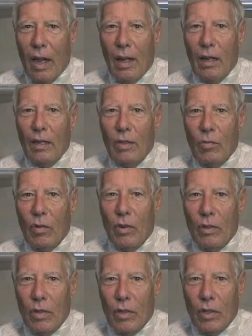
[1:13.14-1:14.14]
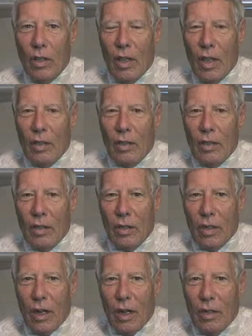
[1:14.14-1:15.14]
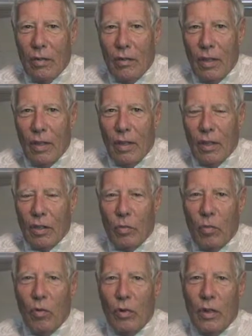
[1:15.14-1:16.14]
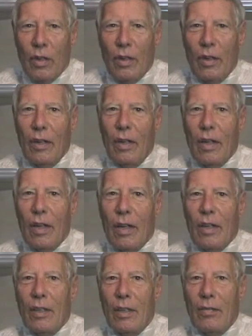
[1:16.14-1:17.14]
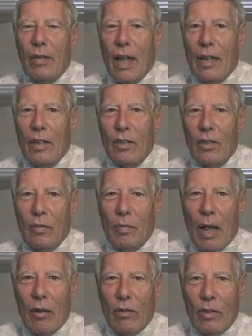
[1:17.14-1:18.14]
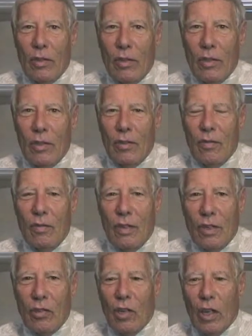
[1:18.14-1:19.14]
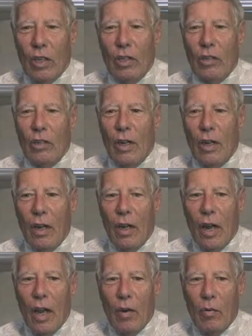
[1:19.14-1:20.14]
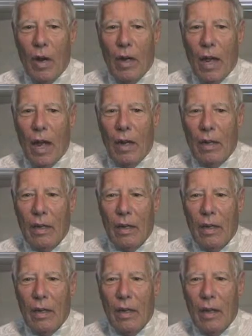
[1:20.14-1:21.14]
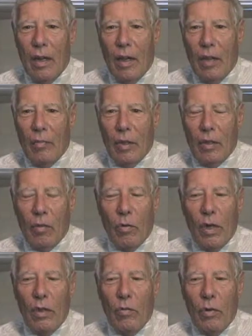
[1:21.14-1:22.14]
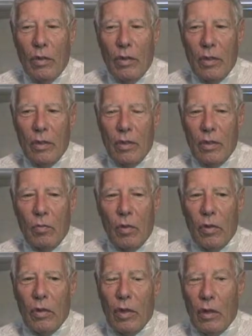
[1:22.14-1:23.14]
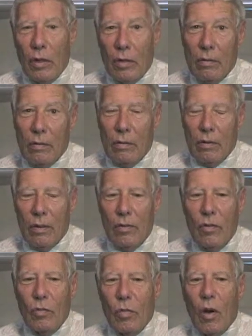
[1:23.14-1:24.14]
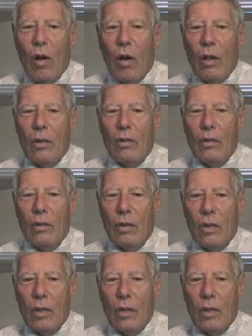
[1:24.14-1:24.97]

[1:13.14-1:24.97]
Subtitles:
unless one is into that kind of thing, exploring the valleys and mountains of desolation and whatnot. But the way the wilderness is put there gives you pause.